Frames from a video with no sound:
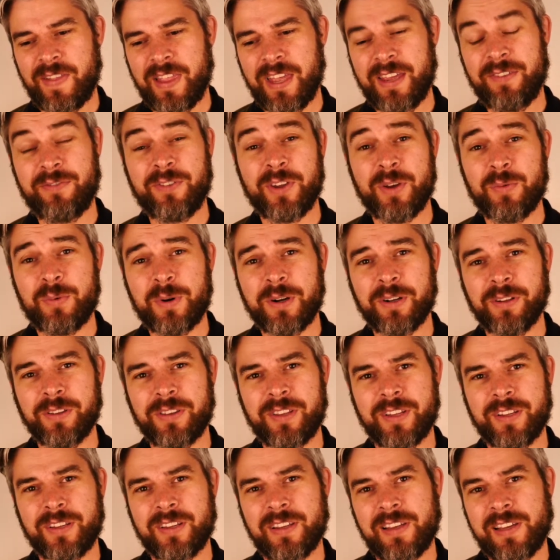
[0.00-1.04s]
If you will,
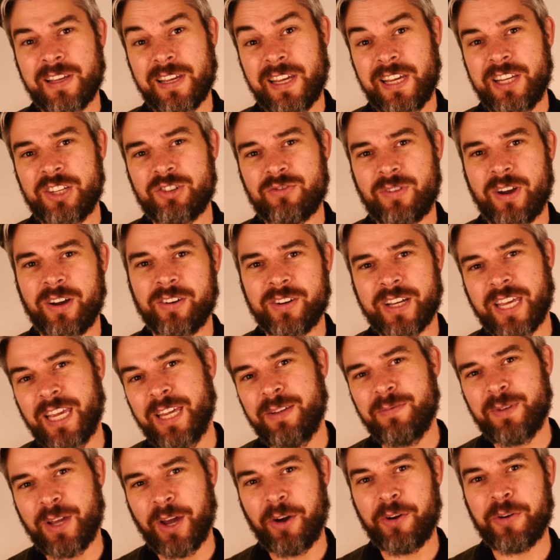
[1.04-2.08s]
the Israel
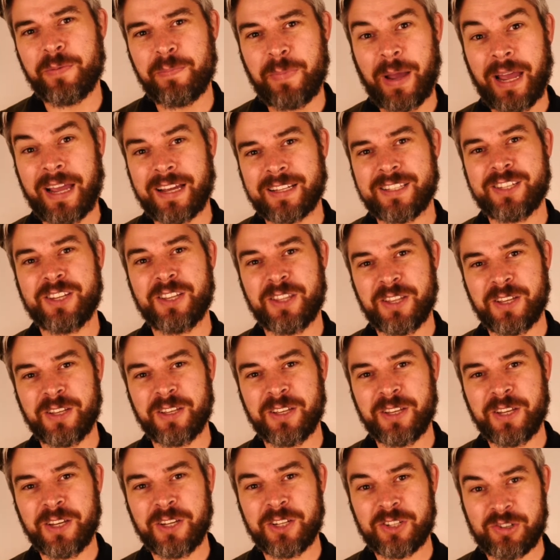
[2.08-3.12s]
keep going back to
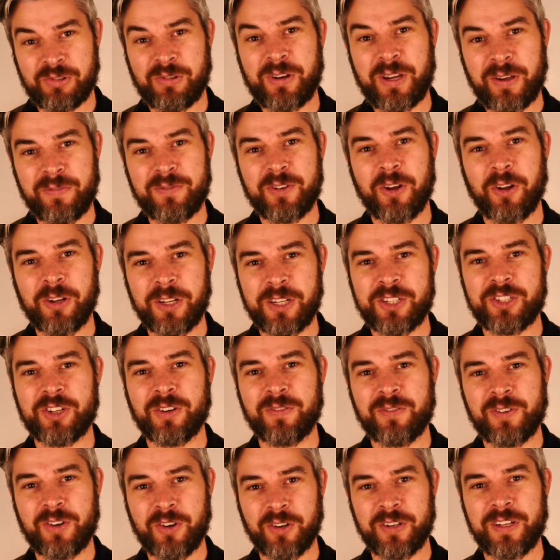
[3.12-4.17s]
the tree of knowledge
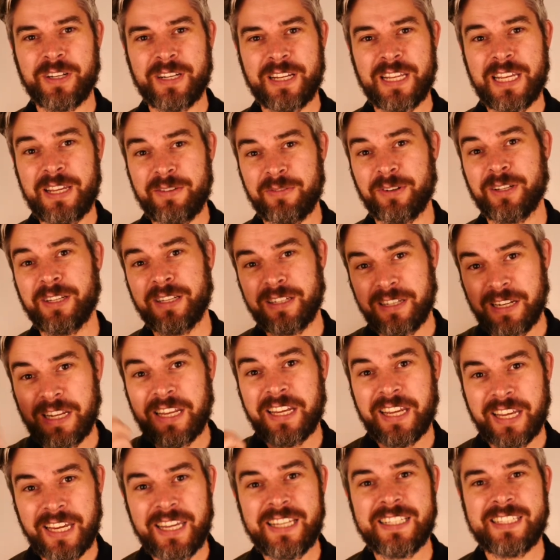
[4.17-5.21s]
of good and evil and
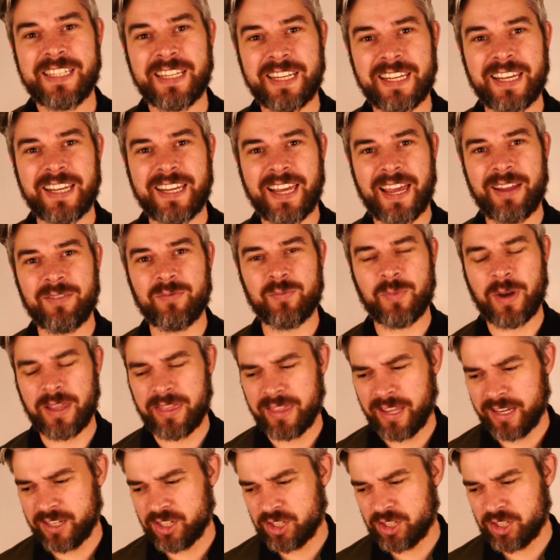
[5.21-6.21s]
eating again when they